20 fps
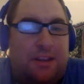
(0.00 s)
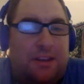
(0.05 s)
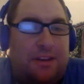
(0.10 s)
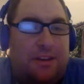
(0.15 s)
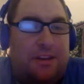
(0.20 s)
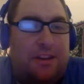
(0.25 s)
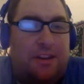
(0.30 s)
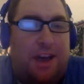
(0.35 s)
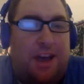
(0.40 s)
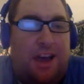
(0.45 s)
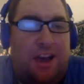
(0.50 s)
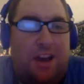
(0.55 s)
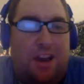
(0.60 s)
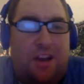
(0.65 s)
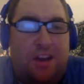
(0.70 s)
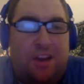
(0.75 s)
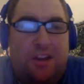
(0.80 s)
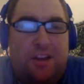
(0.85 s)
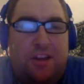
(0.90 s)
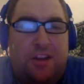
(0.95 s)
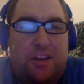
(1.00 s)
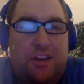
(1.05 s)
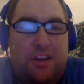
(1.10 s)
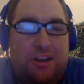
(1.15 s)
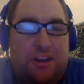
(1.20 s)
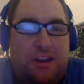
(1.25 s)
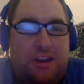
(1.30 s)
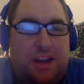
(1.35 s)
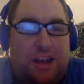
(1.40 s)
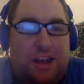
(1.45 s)
Not a
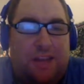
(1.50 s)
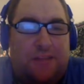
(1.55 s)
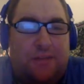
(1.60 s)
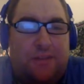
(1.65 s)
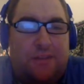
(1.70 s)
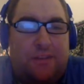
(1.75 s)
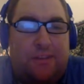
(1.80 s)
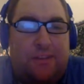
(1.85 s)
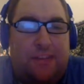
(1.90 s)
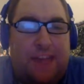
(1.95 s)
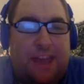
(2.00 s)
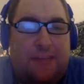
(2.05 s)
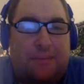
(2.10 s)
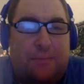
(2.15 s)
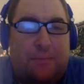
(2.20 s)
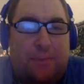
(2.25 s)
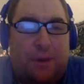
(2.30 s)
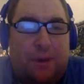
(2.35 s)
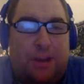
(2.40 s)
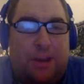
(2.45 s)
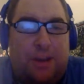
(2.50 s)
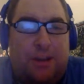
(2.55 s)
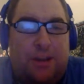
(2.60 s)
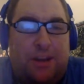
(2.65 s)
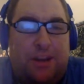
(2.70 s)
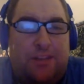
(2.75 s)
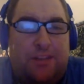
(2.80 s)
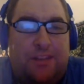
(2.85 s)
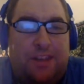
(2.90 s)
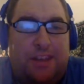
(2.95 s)
good night for Zach Britton
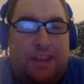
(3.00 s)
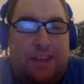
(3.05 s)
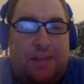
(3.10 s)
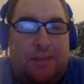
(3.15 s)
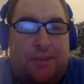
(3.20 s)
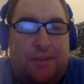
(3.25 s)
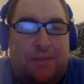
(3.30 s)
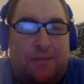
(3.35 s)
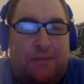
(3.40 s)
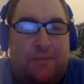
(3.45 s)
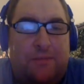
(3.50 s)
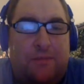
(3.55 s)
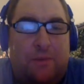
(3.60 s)
as he gives up